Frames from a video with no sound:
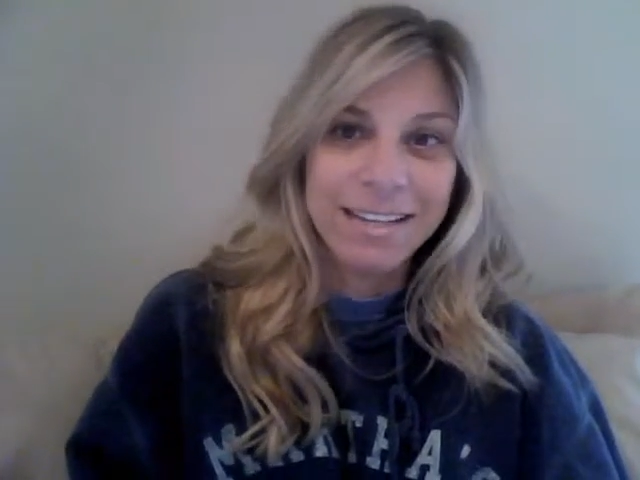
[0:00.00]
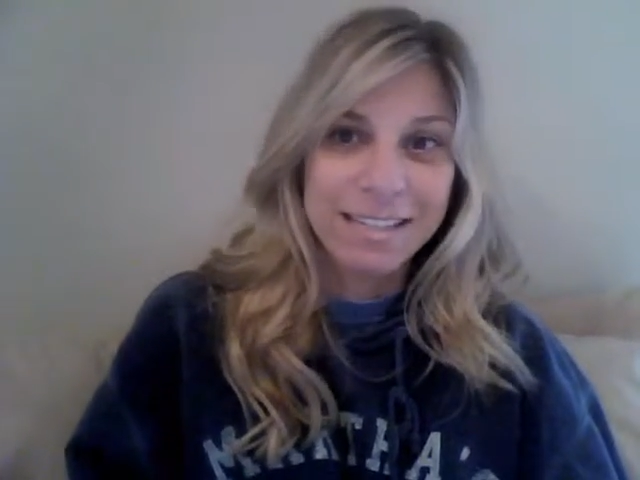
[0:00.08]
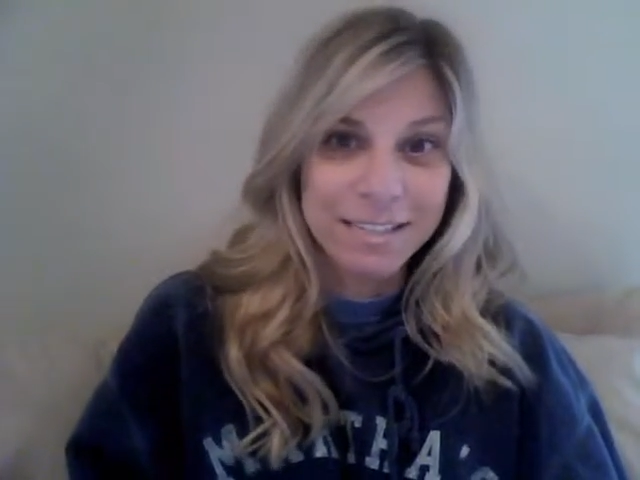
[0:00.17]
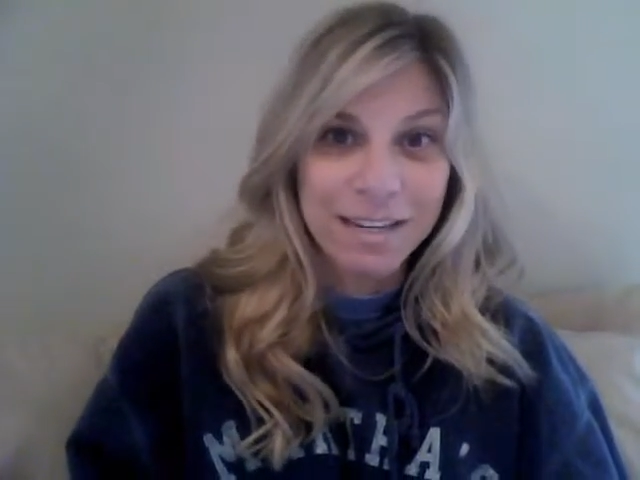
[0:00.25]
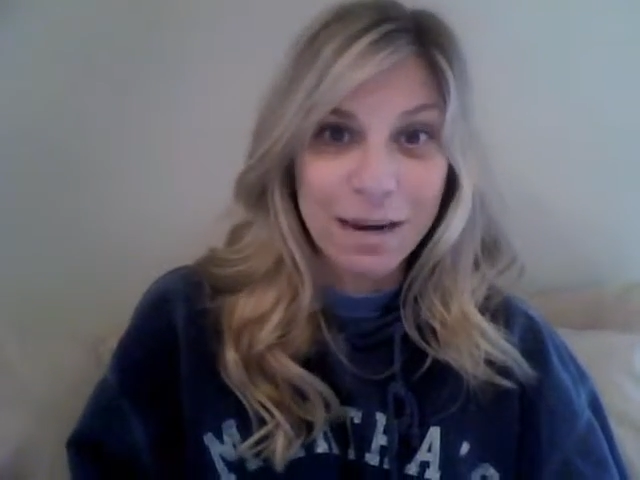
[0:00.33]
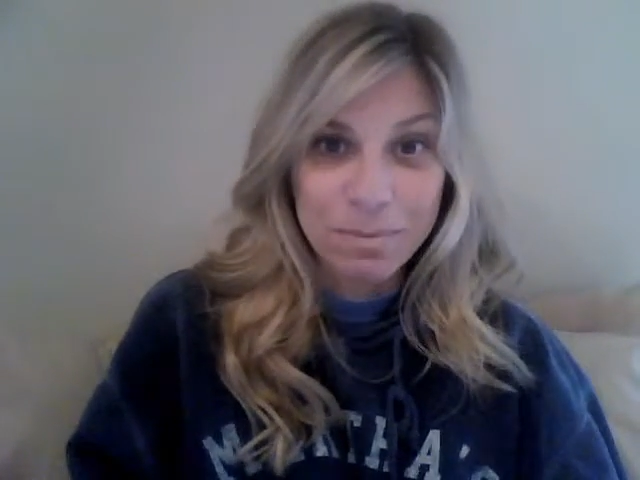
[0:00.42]

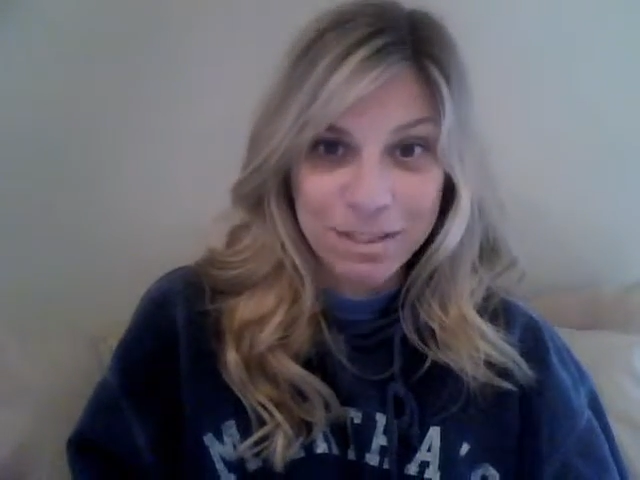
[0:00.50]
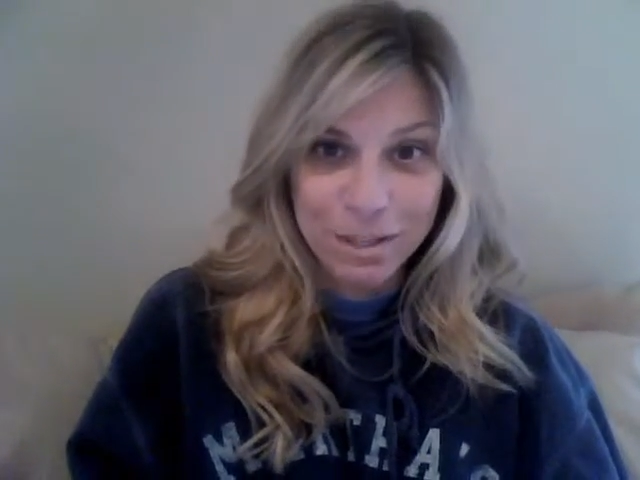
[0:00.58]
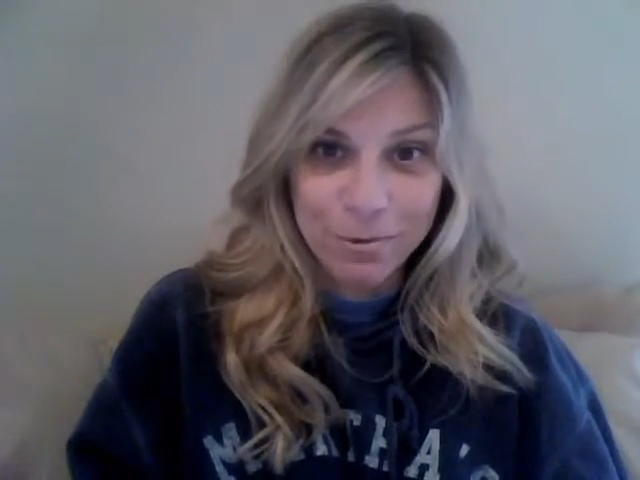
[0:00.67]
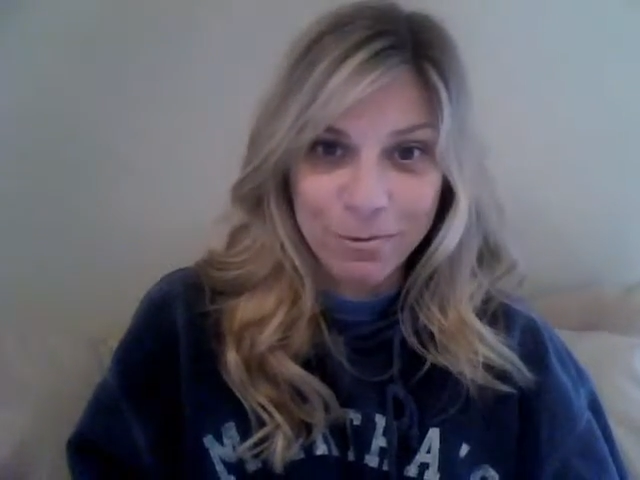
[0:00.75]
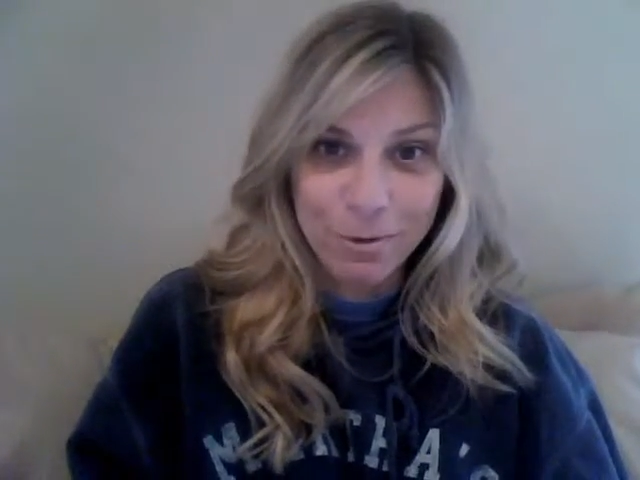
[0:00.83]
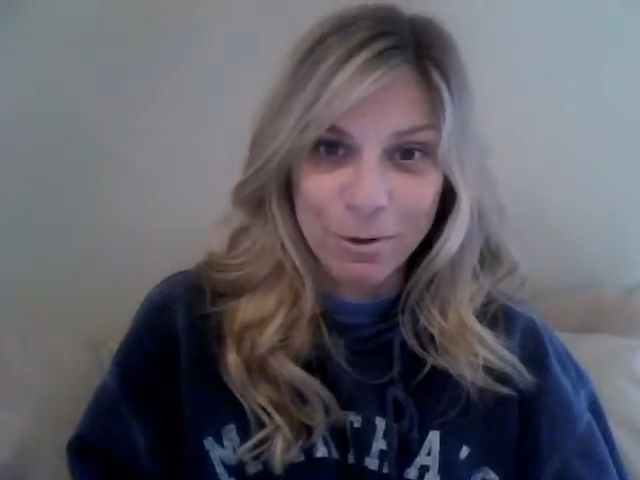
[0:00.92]
stops
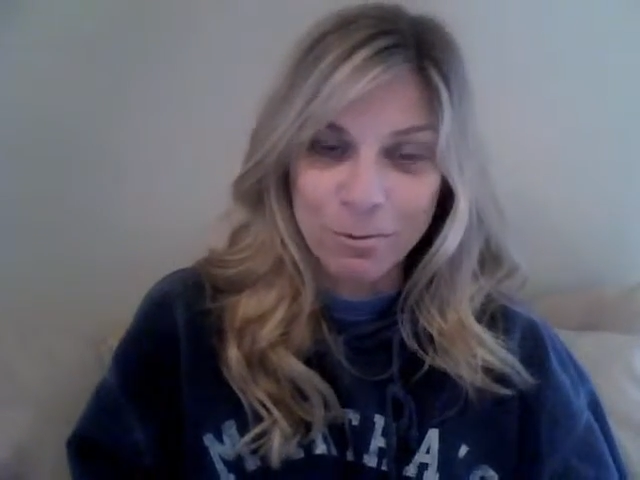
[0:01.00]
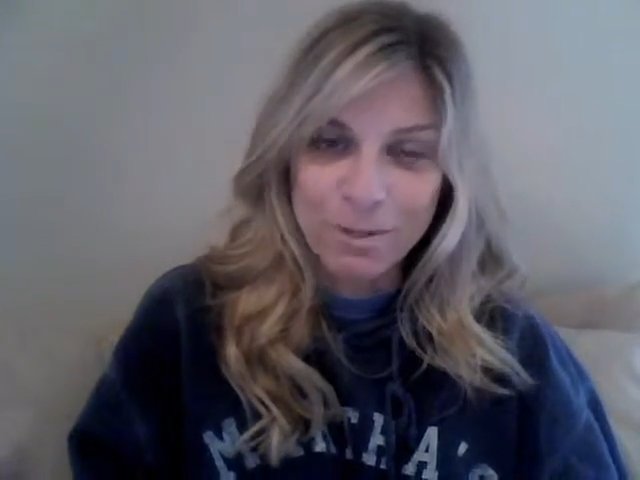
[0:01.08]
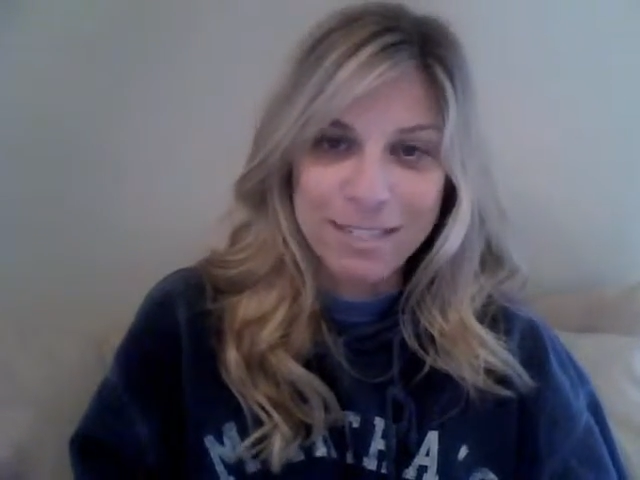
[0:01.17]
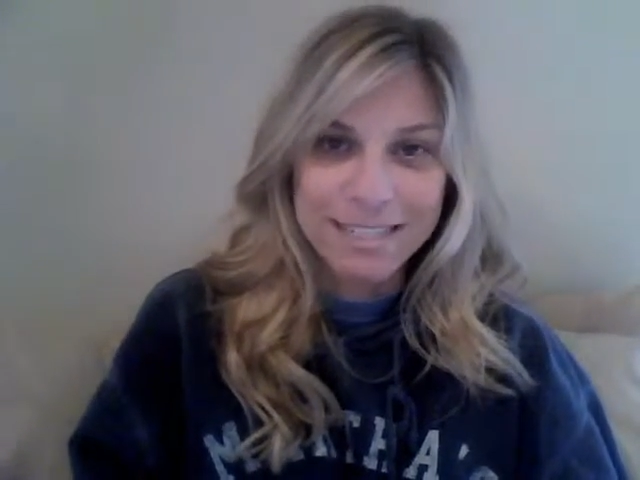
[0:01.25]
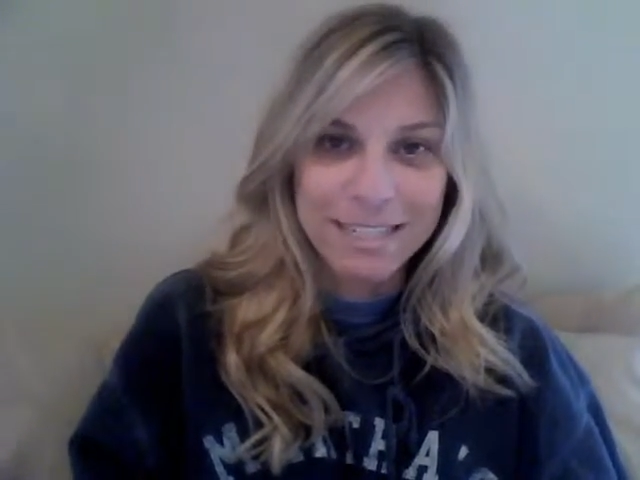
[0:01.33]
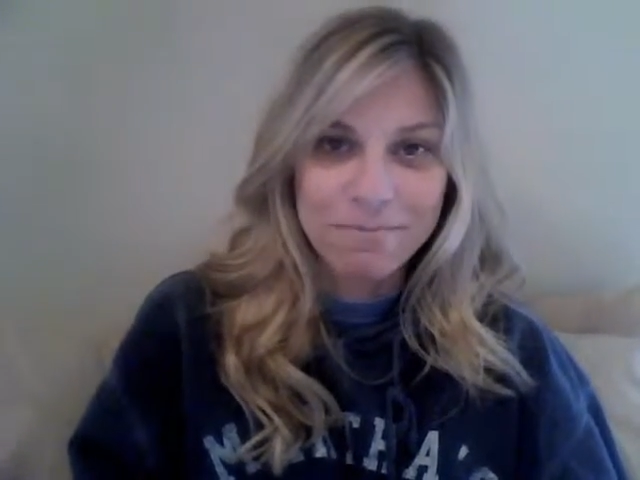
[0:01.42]
there for a
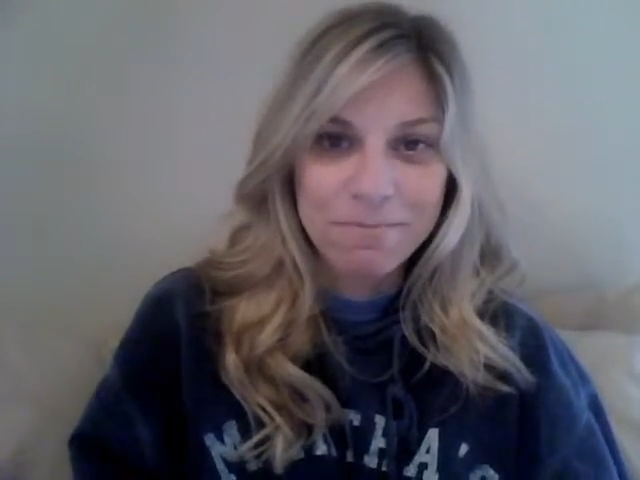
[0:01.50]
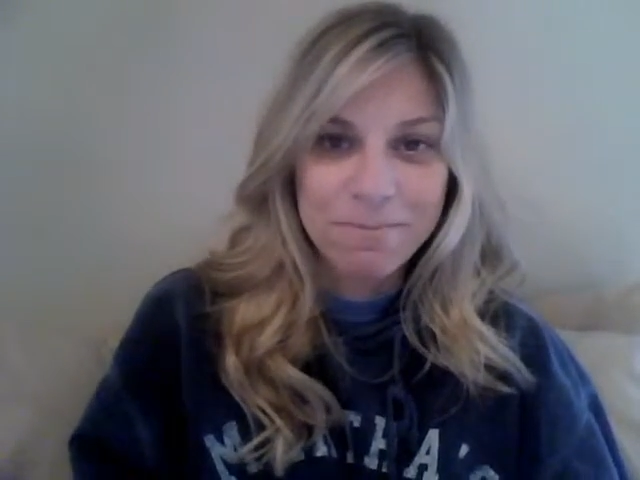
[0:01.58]
reason.